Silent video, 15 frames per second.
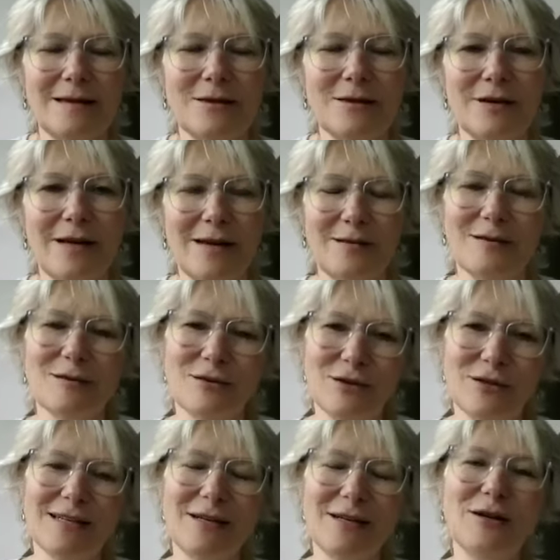thank you, Nathan.
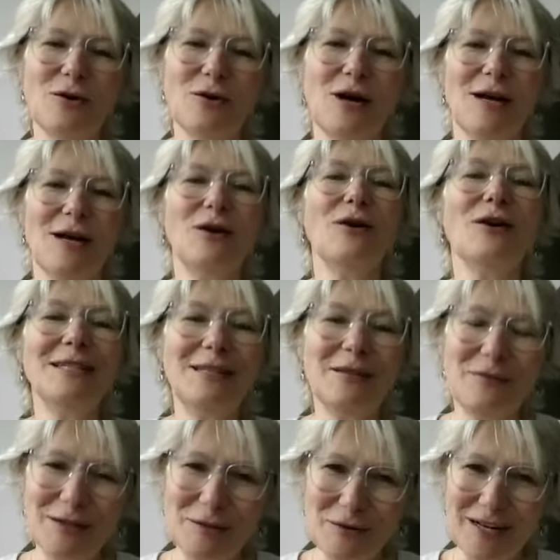Certainly no
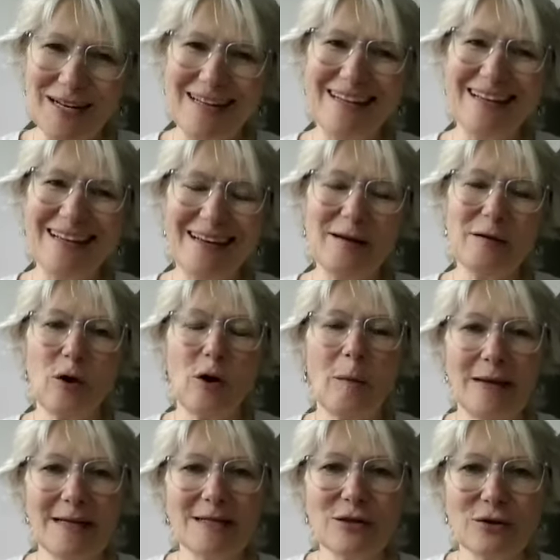individual
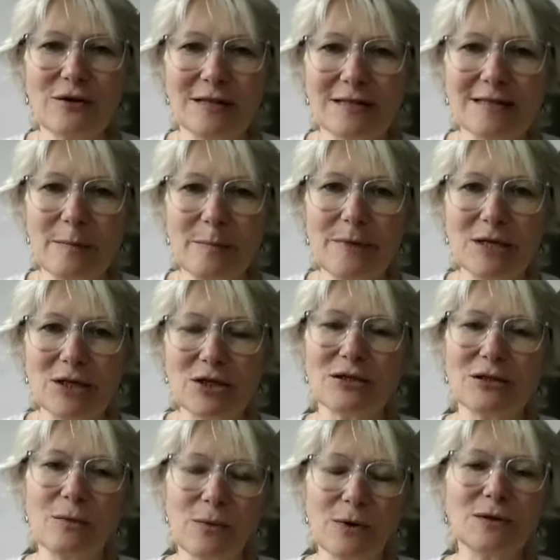comments on the submission.
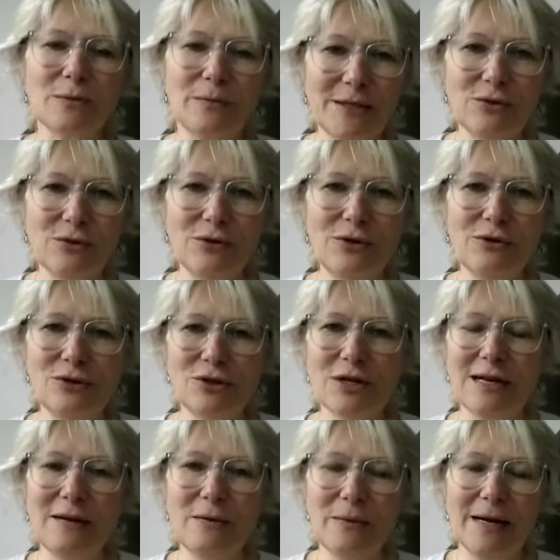So what we do
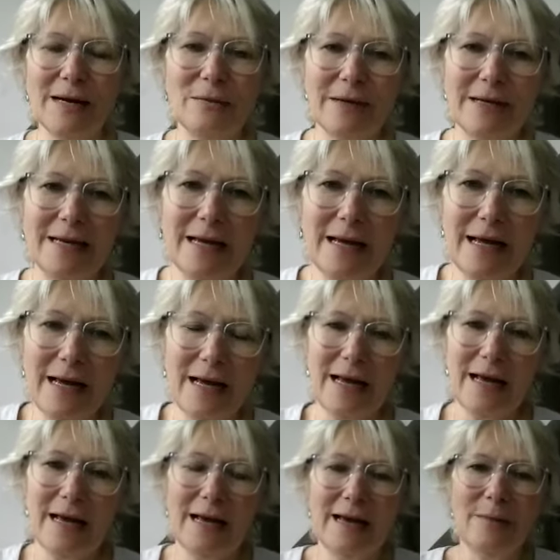usually when we
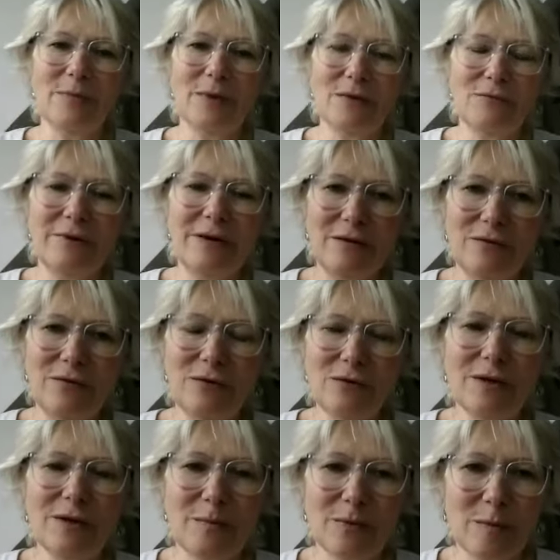
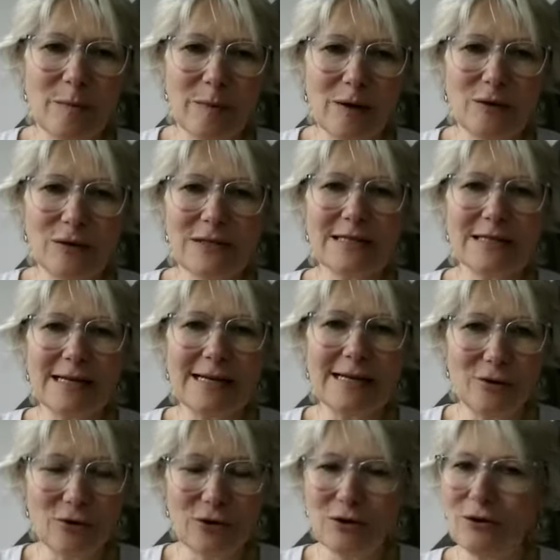review the proposals and
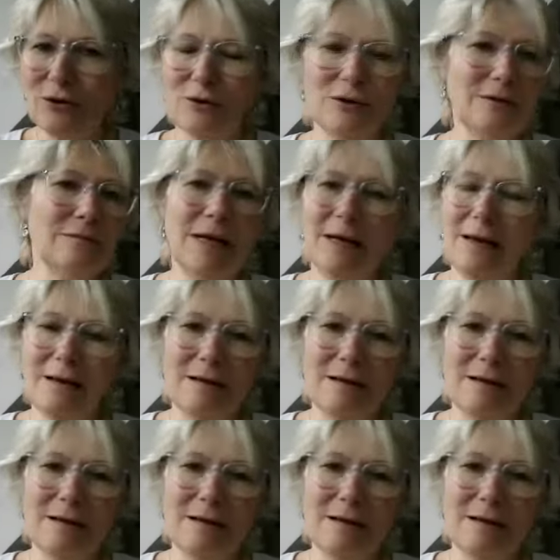look on